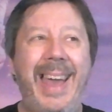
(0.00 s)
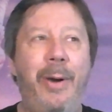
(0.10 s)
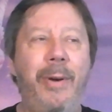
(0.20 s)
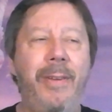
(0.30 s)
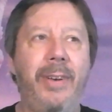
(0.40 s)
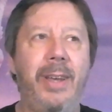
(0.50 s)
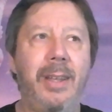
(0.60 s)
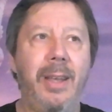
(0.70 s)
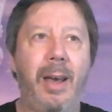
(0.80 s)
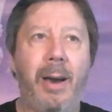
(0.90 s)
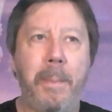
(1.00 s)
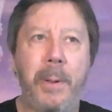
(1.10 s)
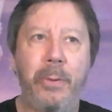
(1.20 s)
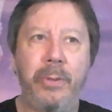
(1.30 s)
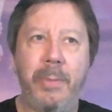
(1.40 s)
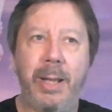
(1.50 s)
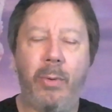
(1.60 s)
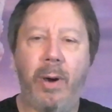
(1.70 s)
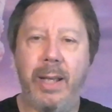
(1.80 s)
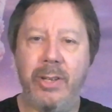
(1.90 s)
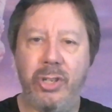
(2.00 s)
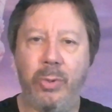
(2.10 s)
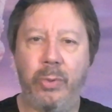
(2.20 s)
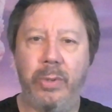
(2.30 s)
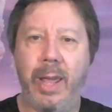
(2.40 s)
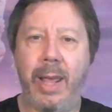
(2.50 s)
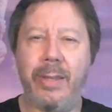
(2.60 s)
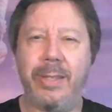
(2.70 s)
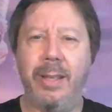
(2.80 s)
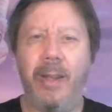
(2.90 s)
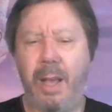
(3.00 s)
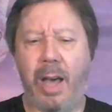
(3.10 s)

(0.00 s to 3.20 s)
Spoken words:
However, I built them in quite short lengths.